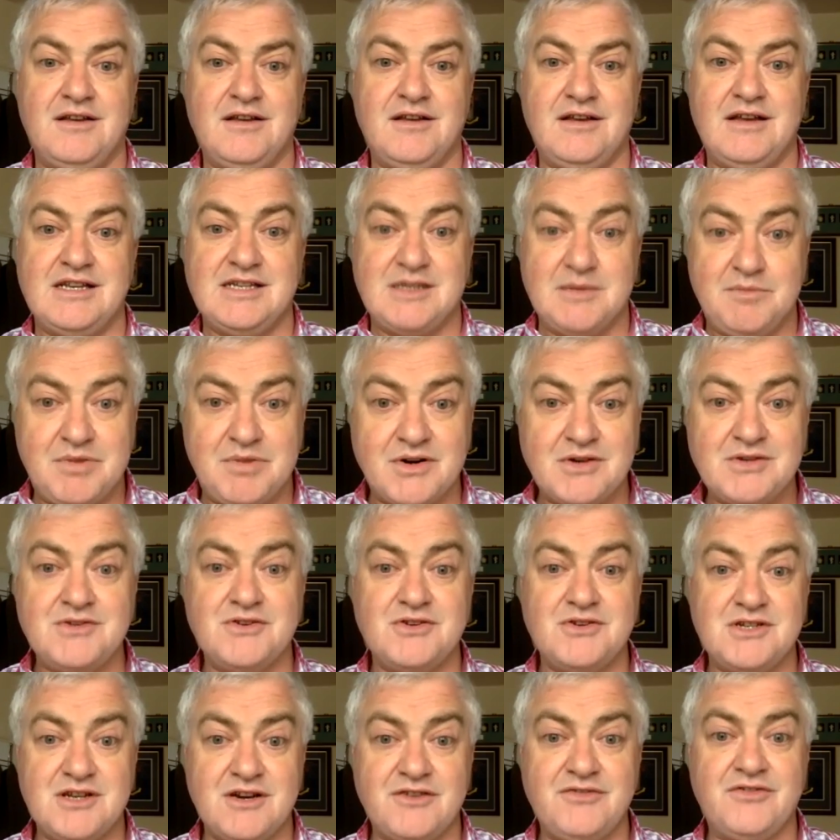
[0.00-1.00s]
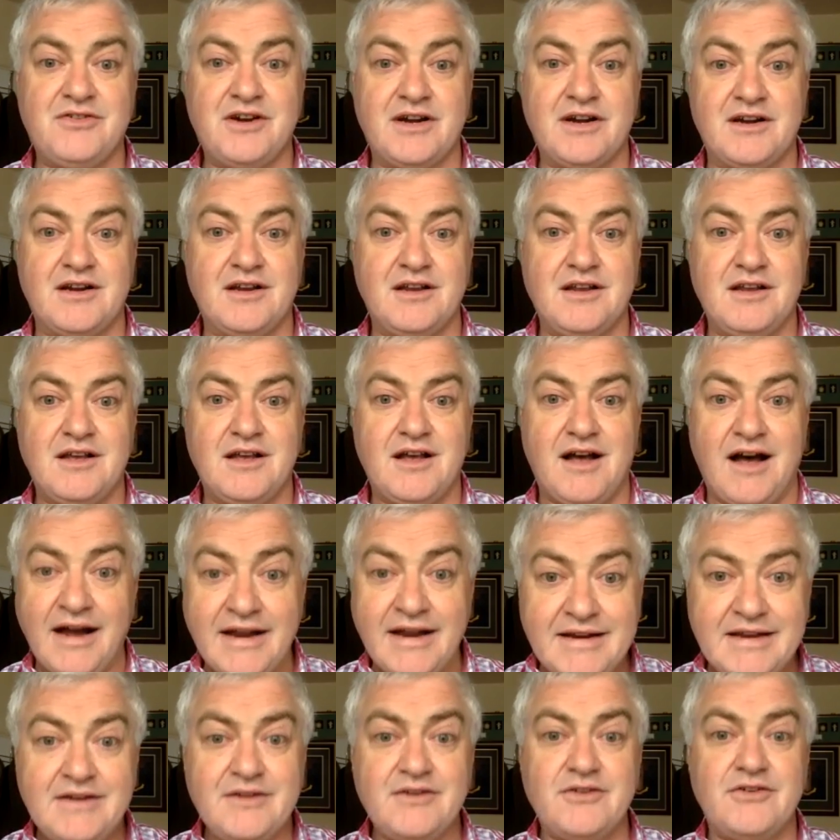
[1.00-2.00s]
is the person who's suffering.
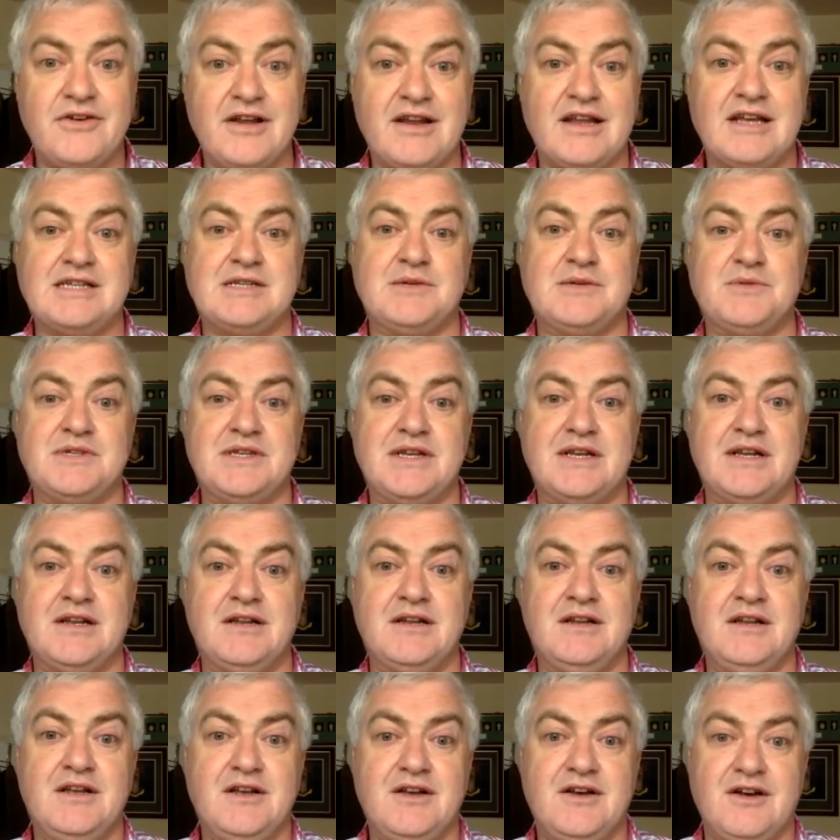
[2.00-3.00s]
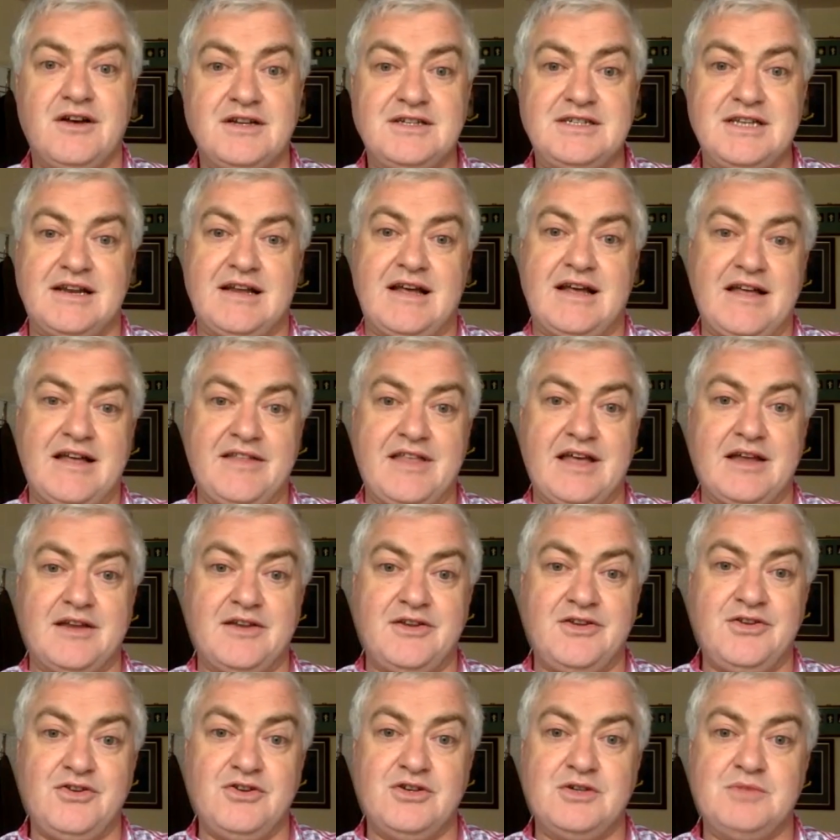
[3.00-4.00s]
I didn't realize I was ill until I had
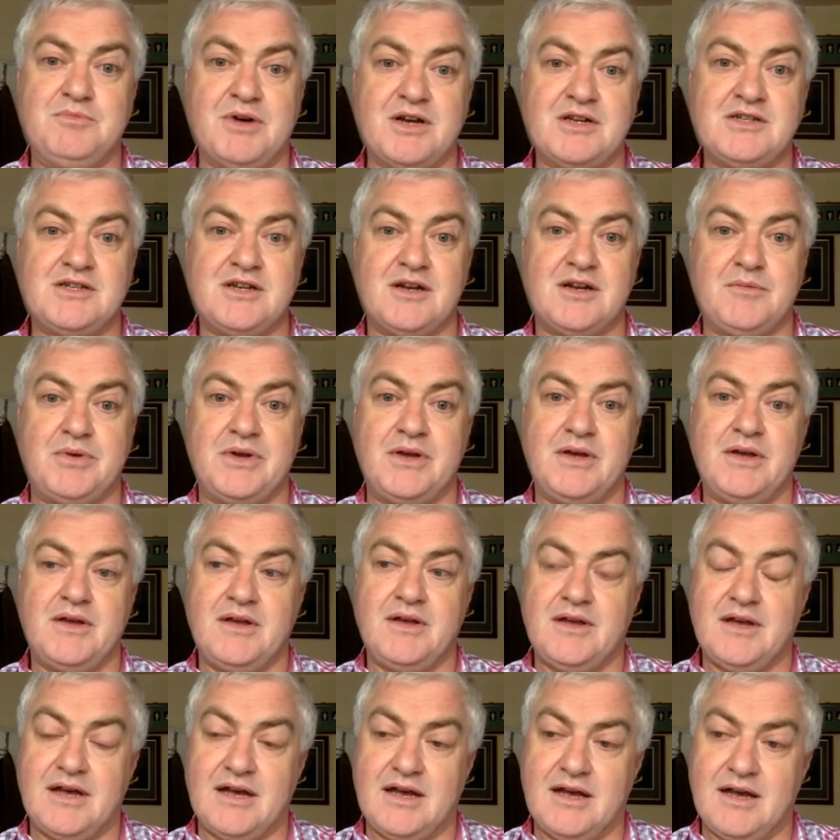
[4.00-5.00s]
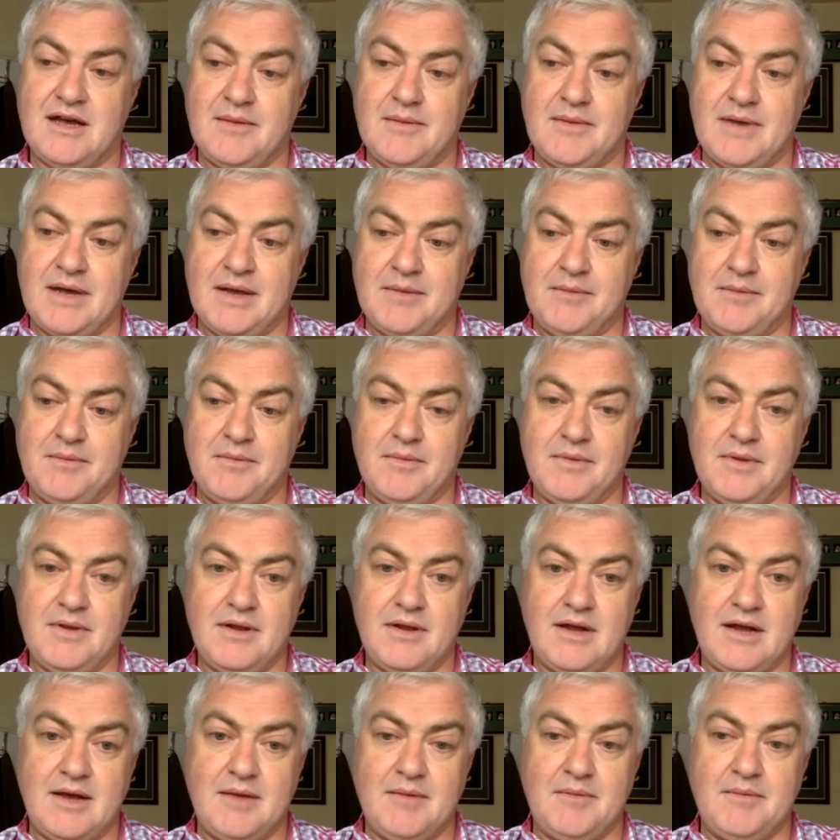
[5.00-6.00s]
that huge bust up. My
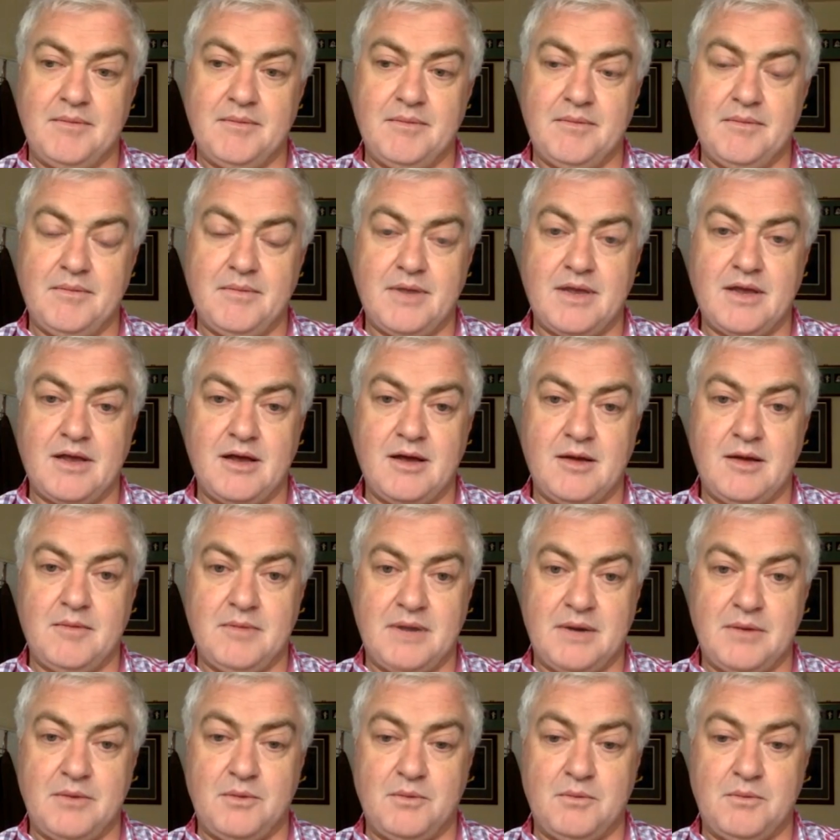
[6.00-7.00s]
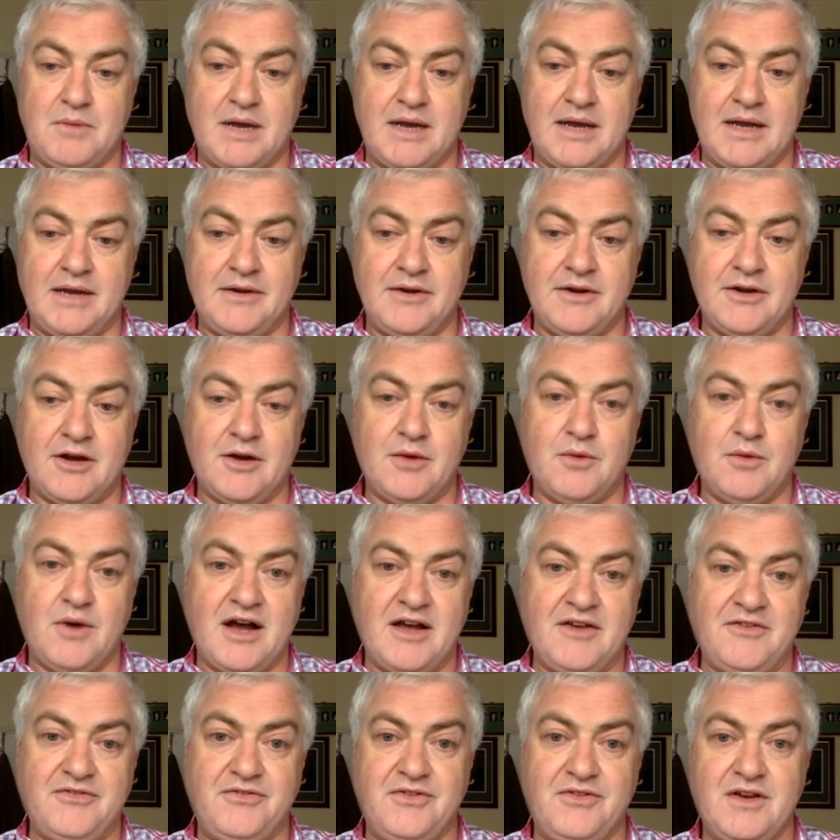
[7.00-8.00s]
now
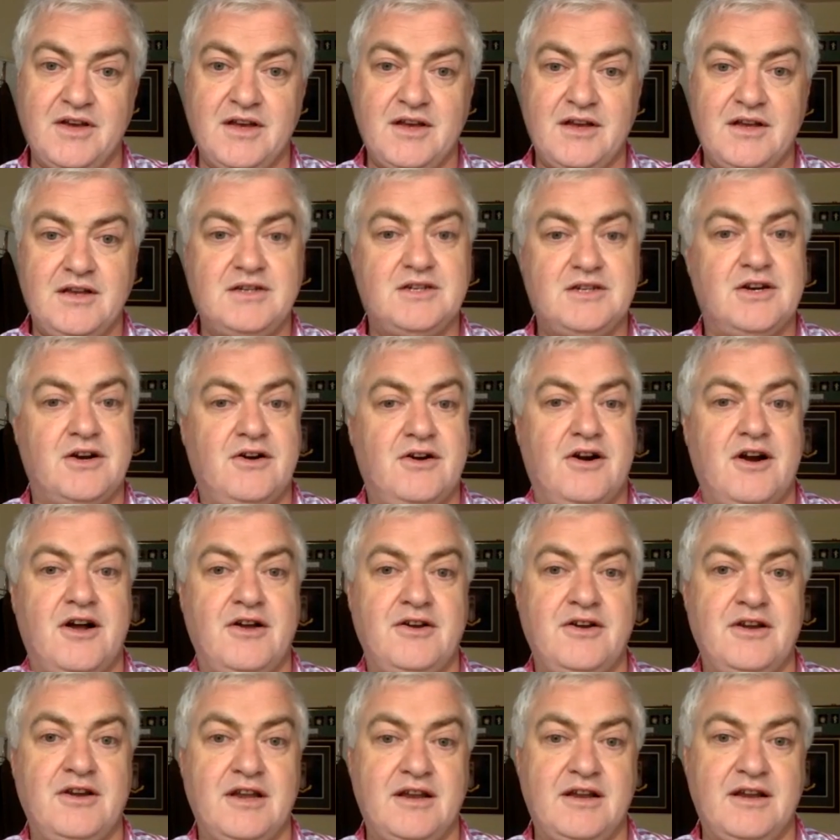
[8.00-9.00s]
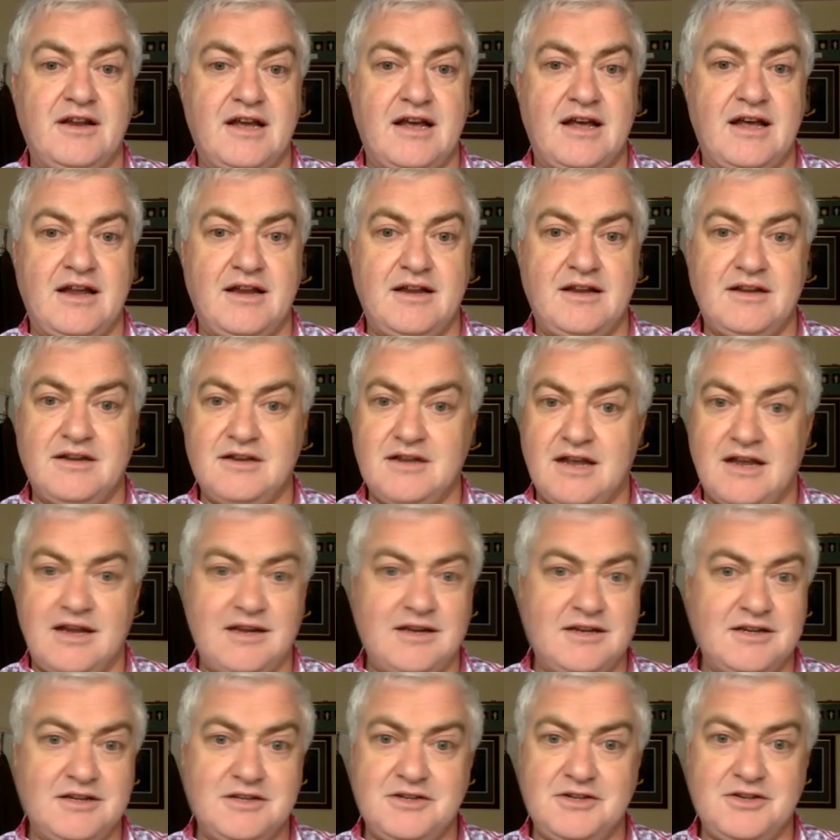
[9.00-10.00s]
wife turned around
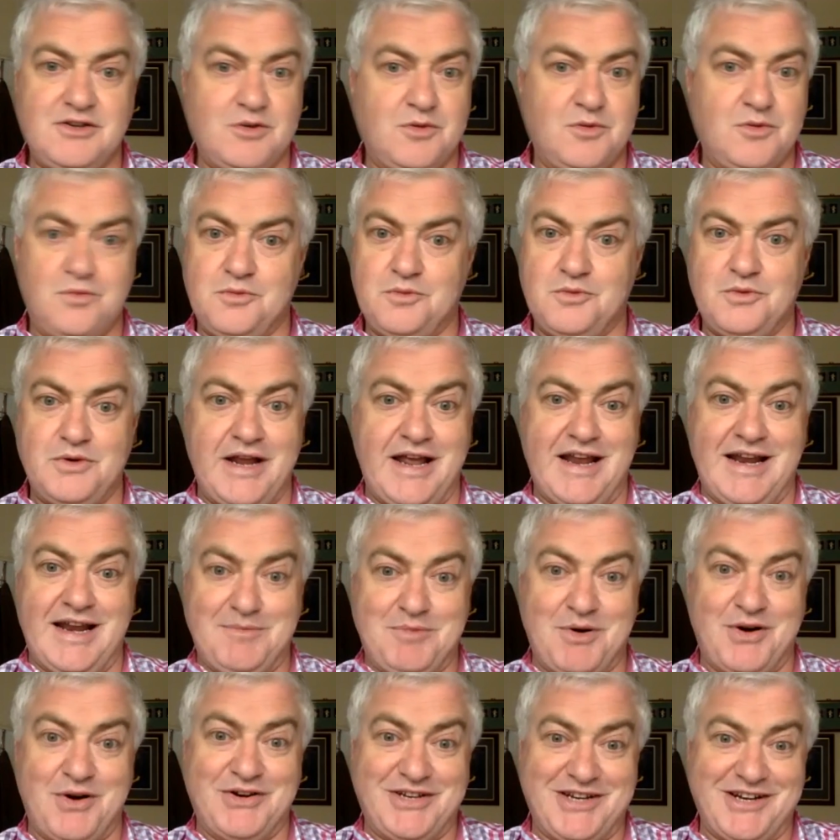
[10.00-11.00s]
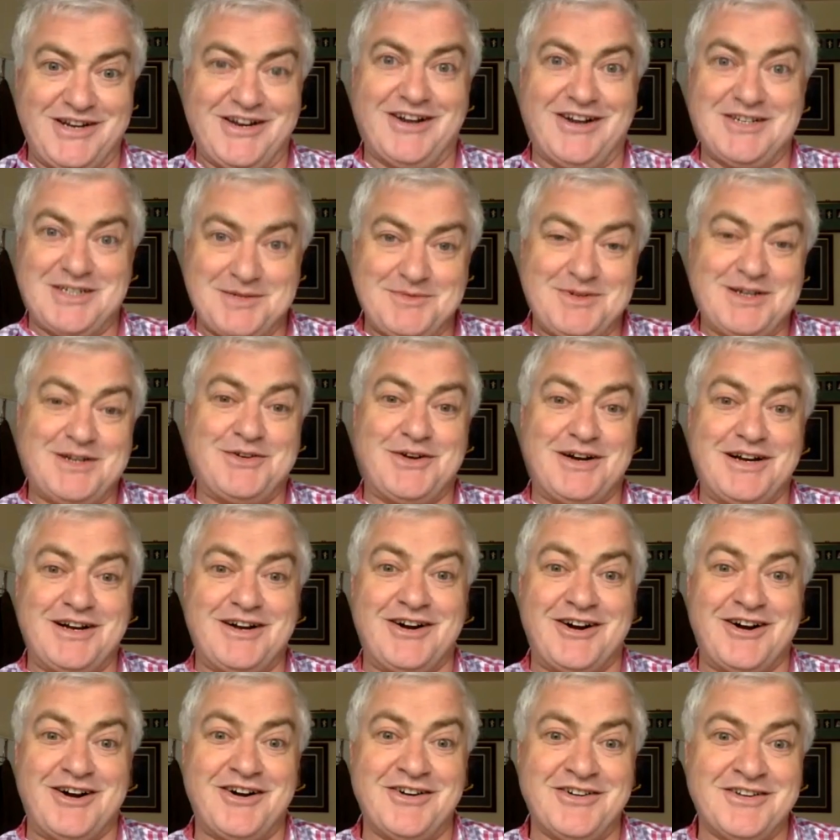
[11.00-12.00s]
and you know, really pointed out to me quite
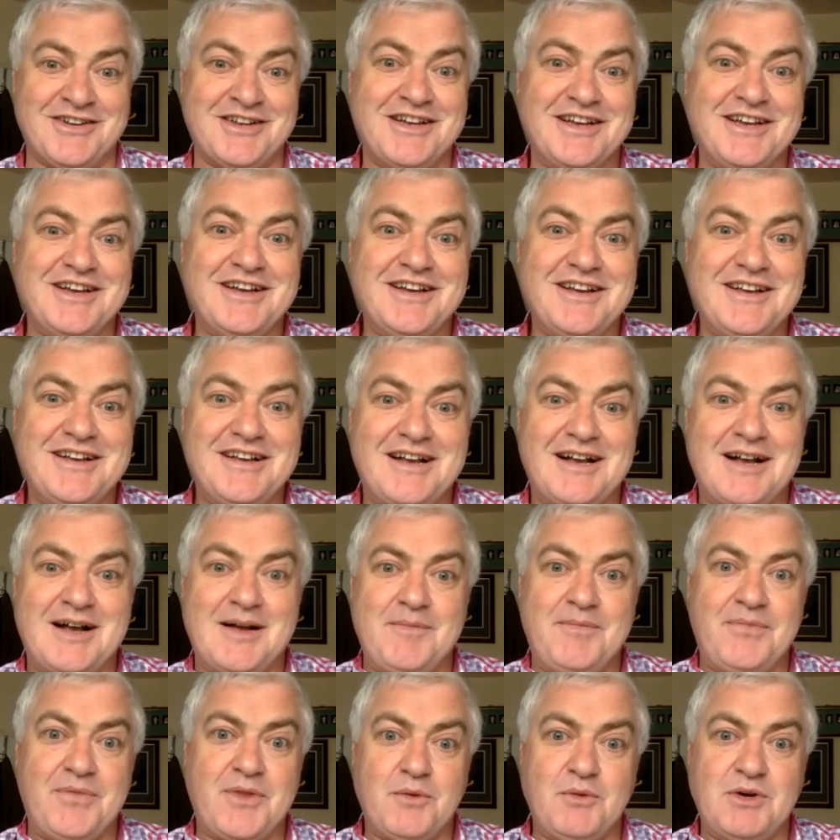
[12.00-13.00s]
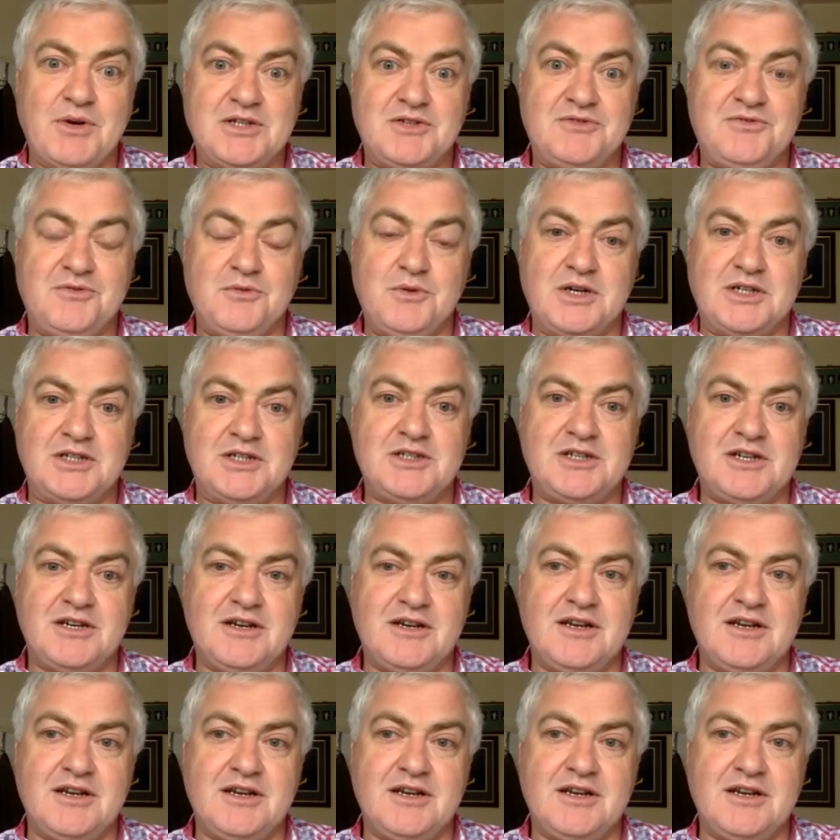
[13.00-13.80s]
hard, which